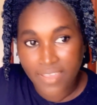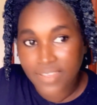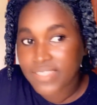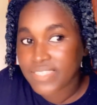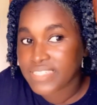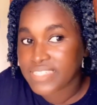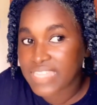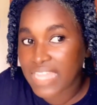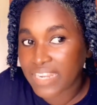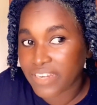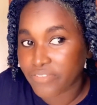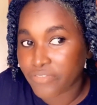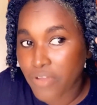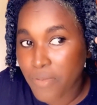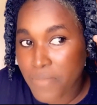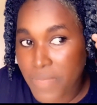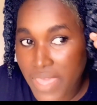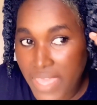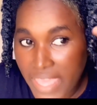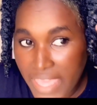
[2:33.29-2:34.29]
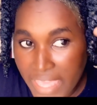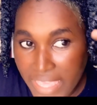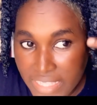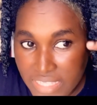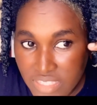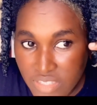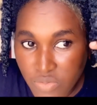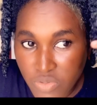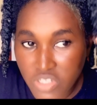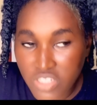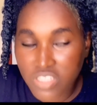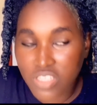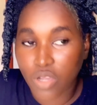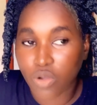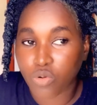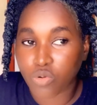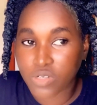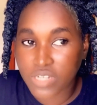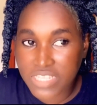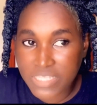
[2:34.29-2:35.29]
starting from the ends, which is the
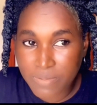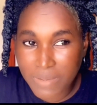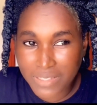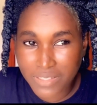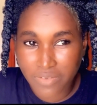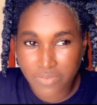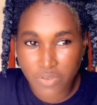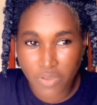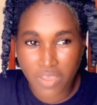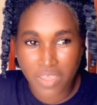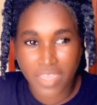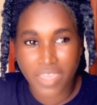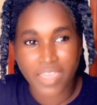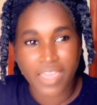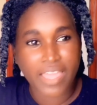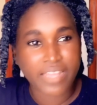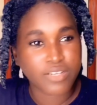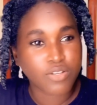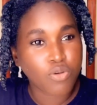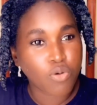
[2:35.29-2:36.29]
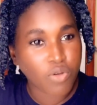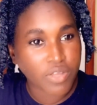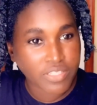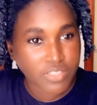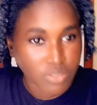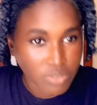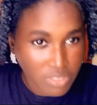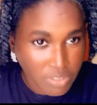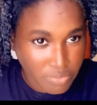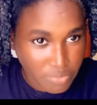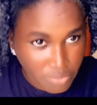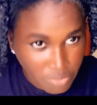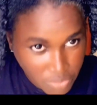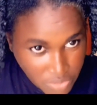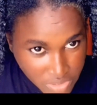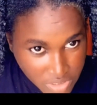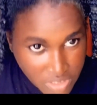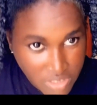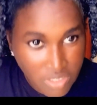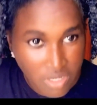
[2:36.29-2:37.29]
oldest part of your hair, and going to the
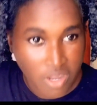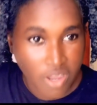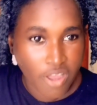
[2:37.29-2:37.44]
roots.